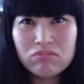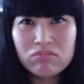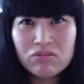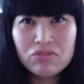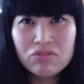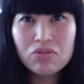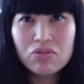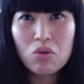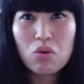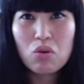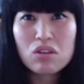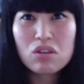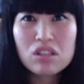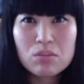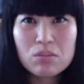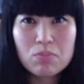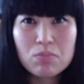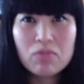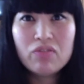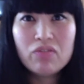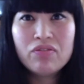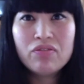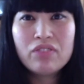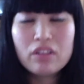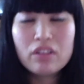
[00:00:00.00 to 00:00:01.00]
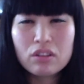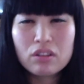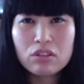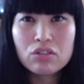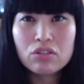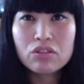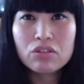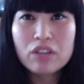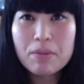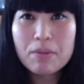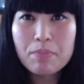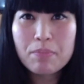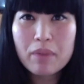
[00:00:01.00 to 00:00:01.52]
forceful
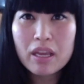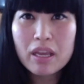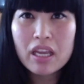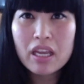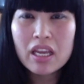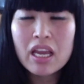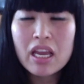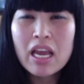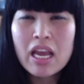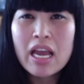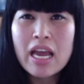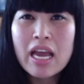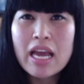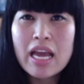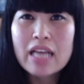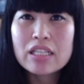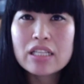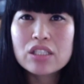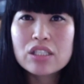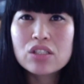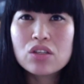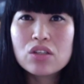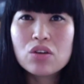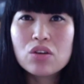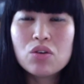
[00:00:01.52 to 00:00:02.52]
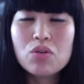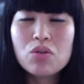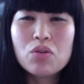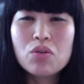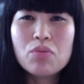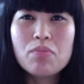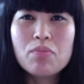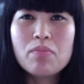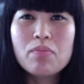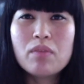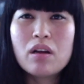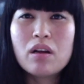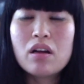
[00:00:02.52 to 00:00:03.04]
gripping. And
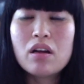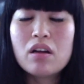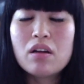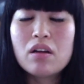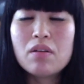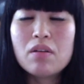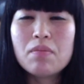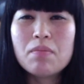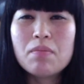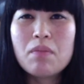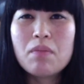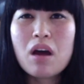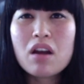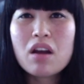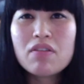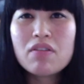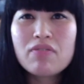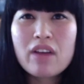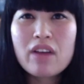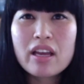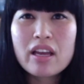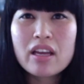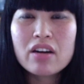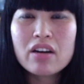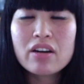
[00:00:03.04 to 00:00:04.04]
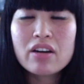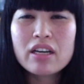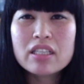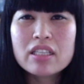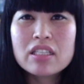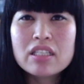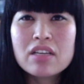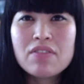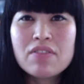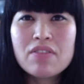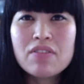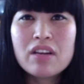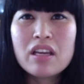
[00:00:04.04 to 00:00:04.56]
so modifying our
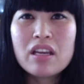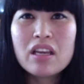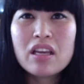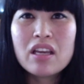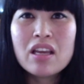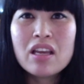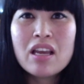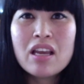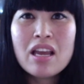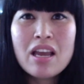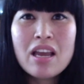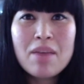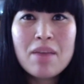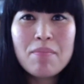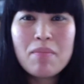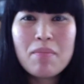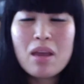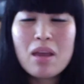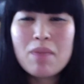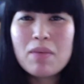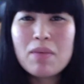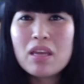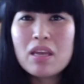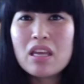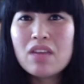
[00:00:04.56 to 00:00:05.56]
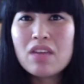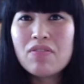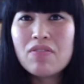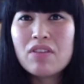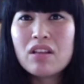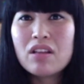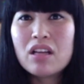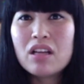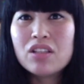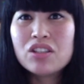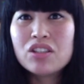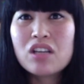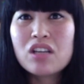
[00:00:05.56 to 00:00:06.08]
activity, maybe
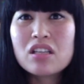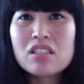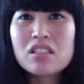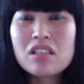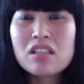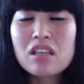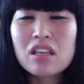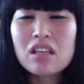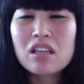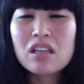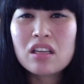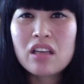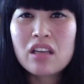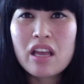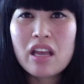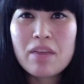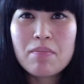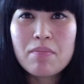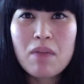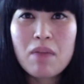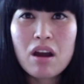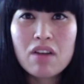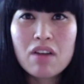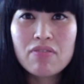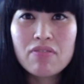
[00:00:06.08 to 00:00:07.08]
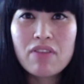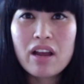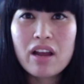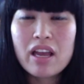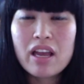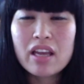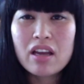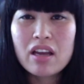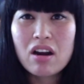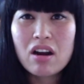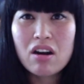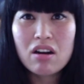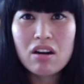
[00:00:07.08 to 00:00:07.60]
even adjusting and
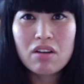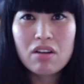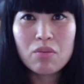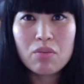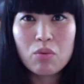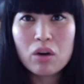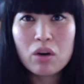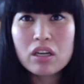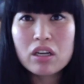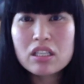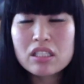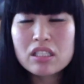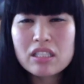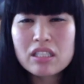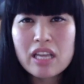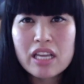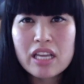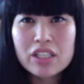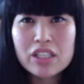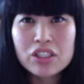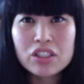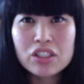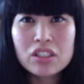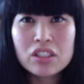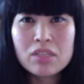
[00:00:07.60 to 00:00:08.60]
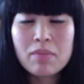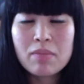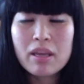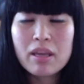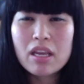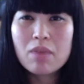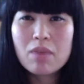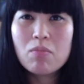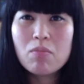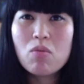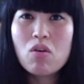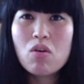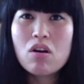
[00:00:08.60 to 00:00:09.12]
modifying our workstation to make
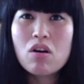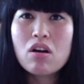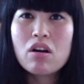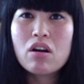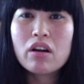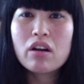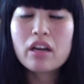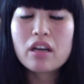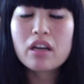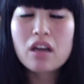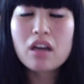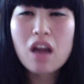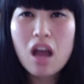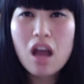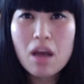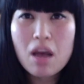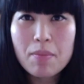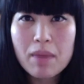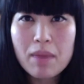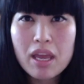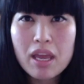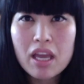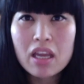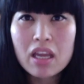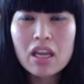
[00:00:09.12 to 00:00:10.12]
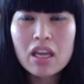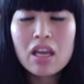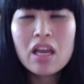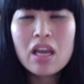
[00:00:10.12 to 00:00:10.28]
it more ergonomic.